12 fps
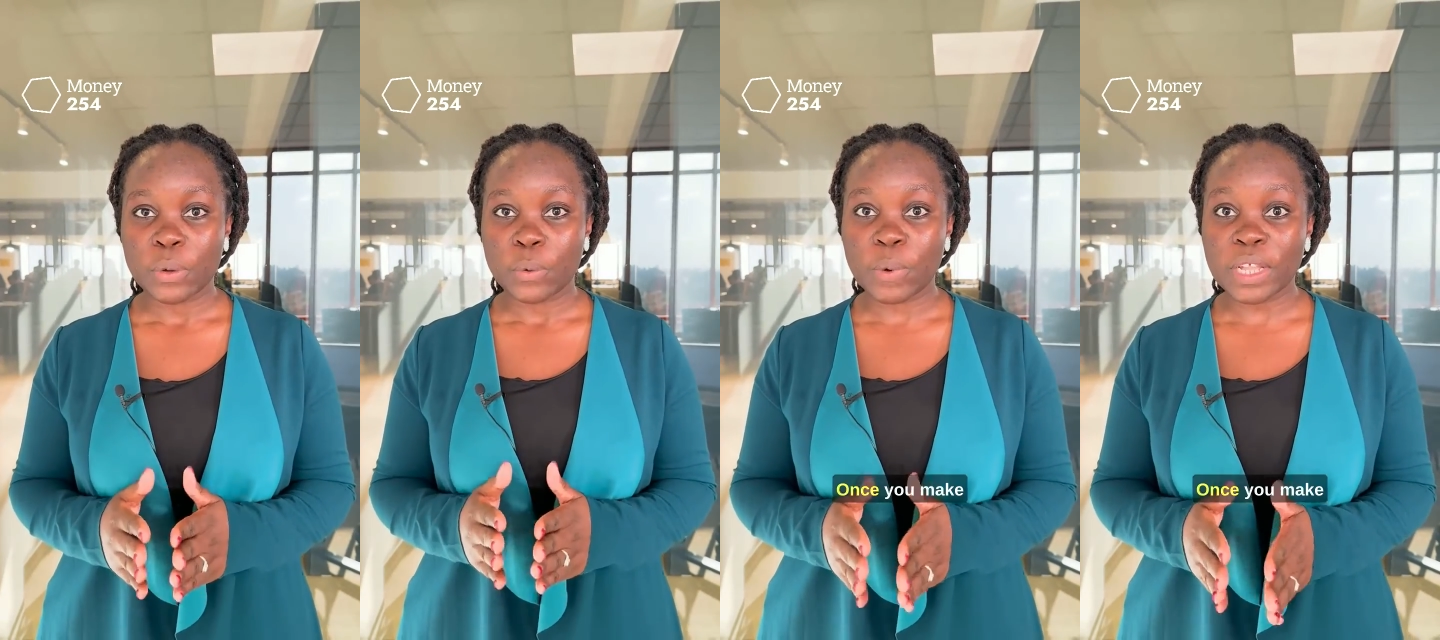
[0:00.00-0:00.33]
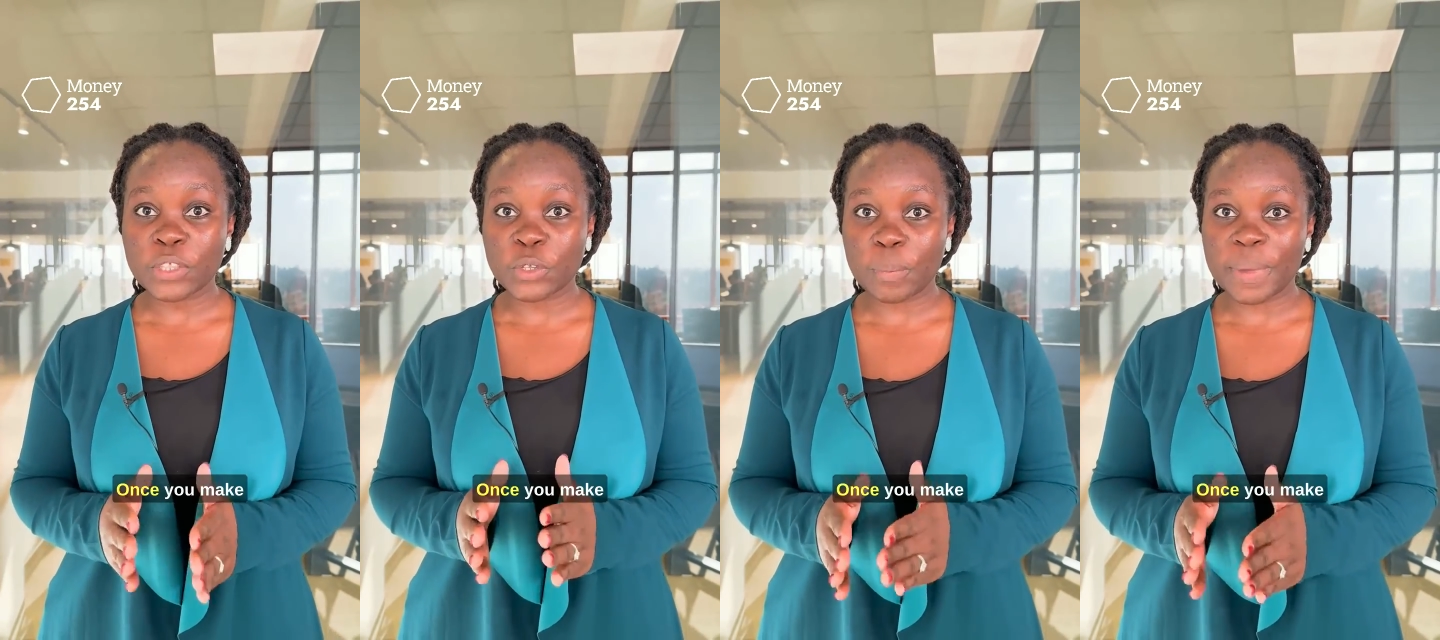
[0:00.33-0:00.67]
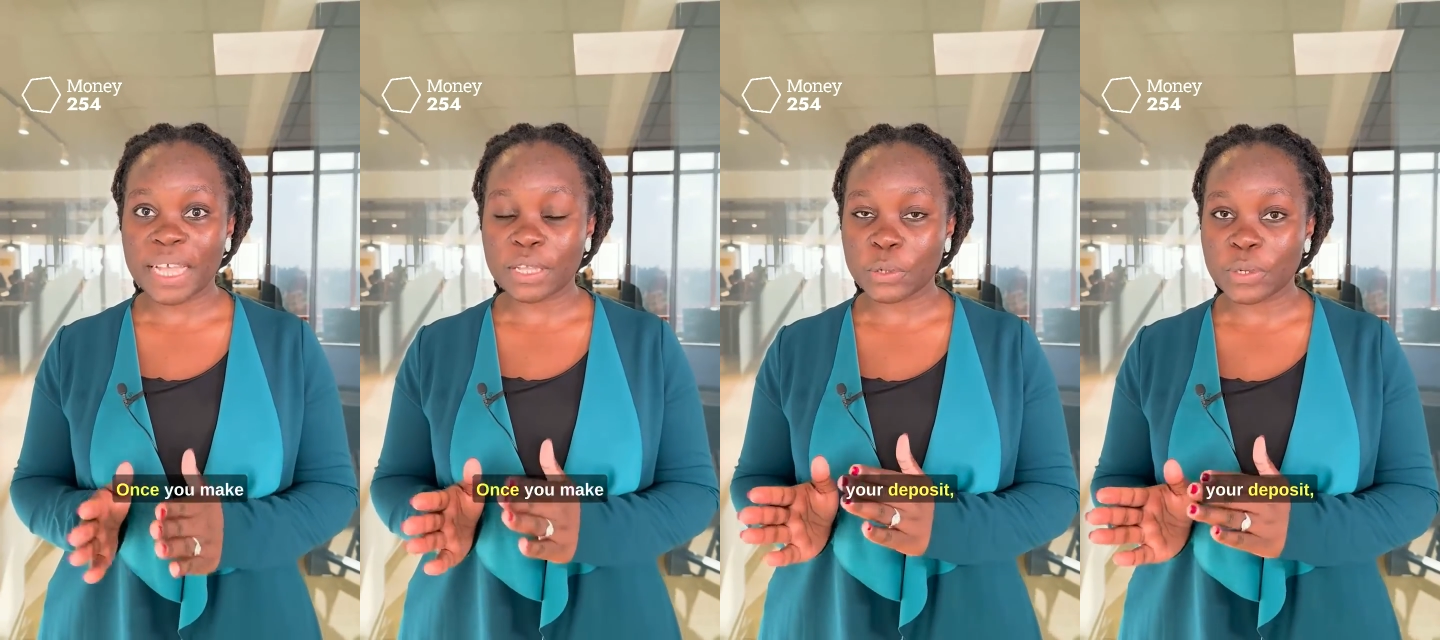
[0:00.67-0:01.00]
Once you
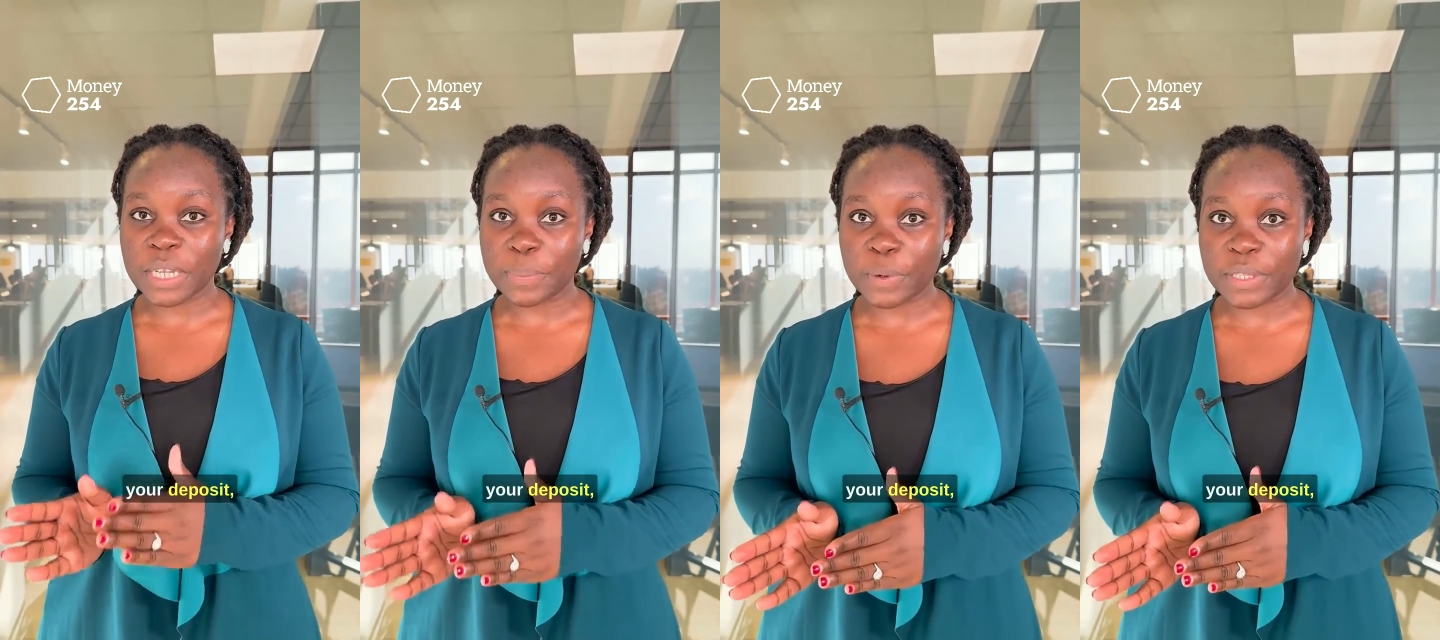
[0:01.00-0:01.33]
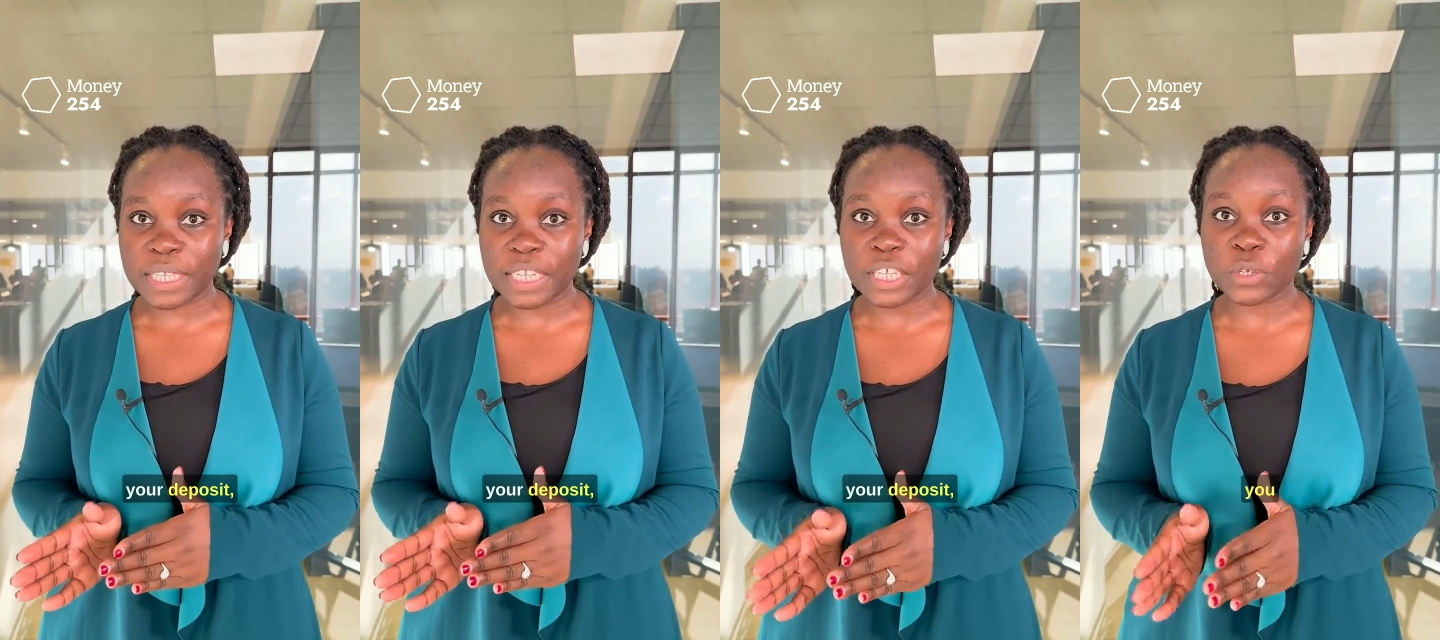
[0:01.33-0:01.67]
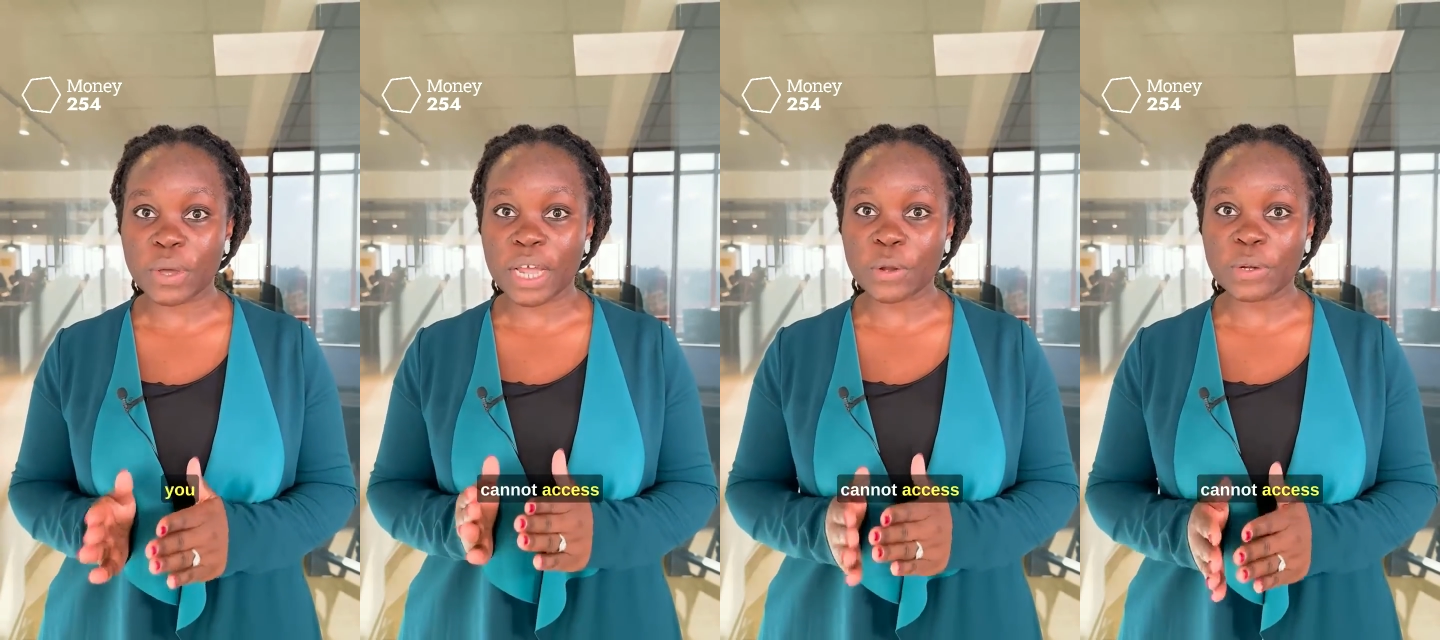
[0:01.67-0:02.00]
make your deposit, you
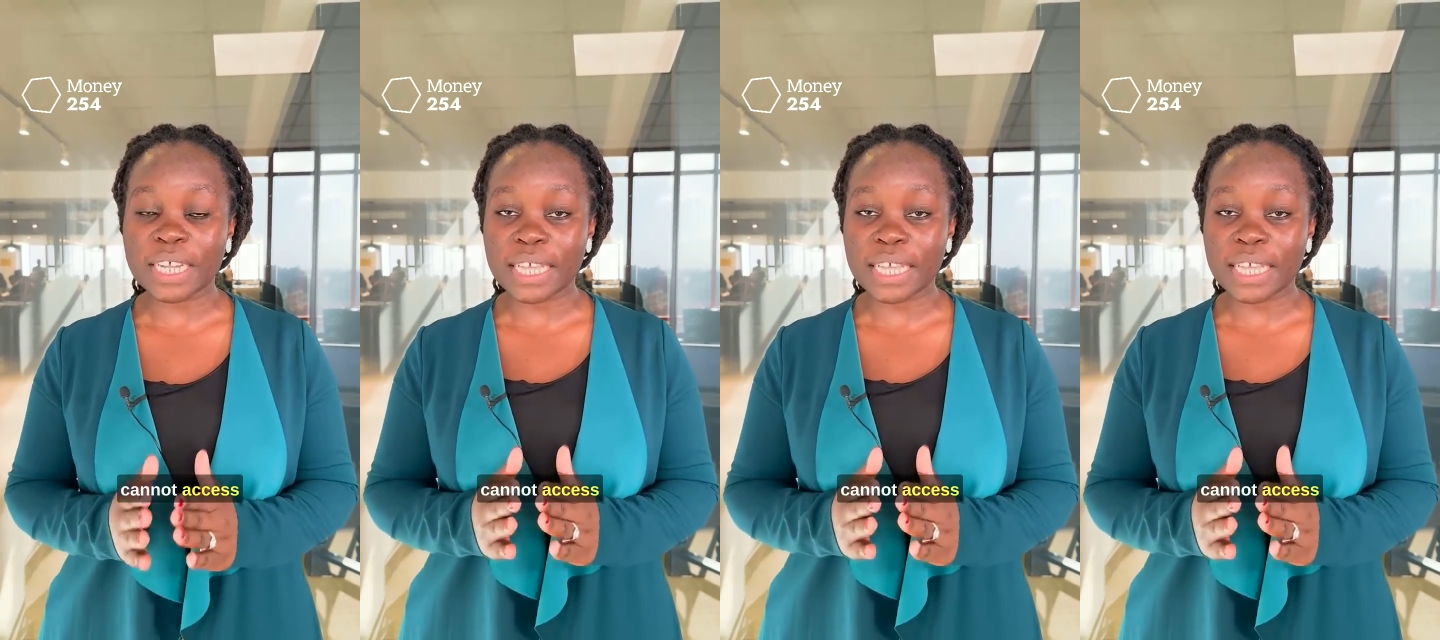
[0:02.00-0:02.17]
cannot